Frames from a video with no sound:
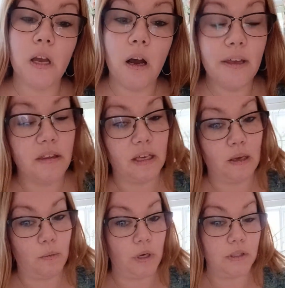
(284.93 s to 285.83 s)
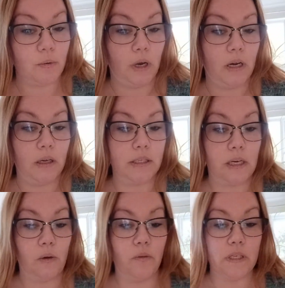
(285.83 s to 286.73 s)
I think it works quite
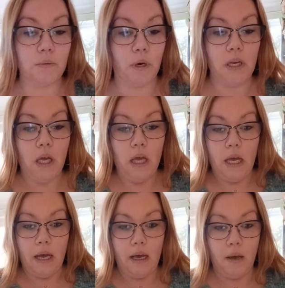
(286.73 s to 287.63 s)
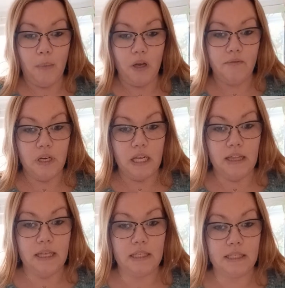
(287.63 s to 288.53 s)
nicely on this one. I've
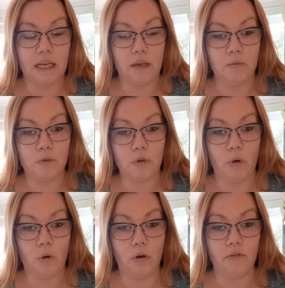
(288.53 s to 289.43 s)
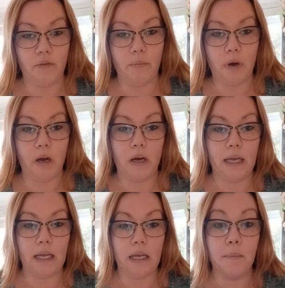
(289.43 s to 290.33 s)
knit this out of
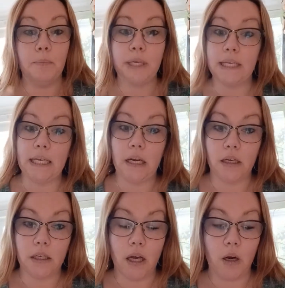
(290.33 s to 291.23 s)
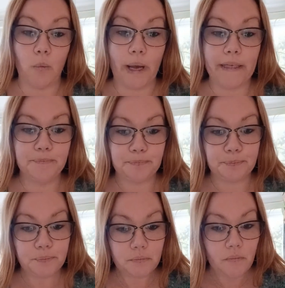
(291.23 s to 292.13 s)
my Budlier colourway
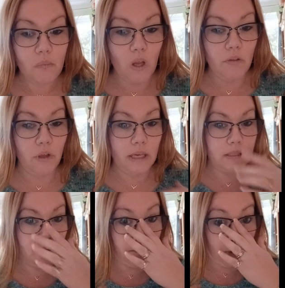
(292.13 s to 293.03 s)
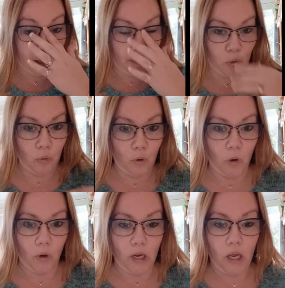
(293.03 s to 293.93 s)
that is available
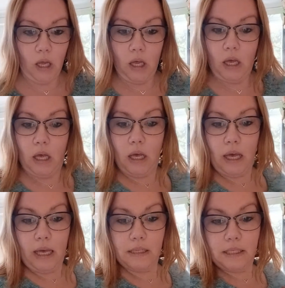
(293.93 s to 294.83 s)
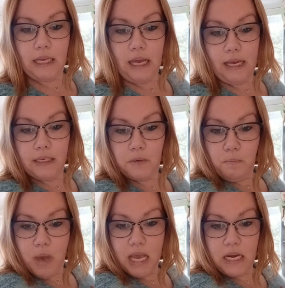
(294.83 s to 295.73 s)
on Etsy and
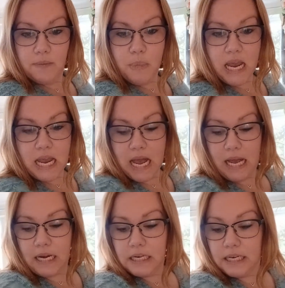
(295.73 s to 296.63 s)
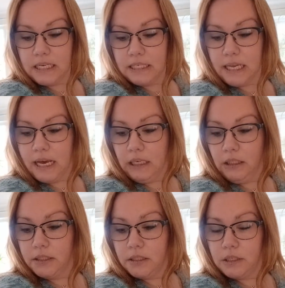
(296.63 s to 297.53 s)
Made Me, and it is
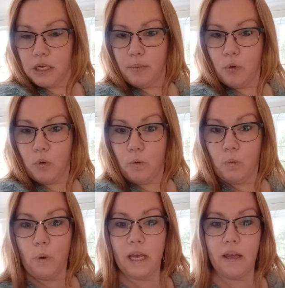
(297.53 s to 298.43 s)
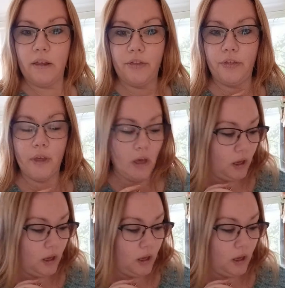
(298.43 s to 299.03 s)
held double with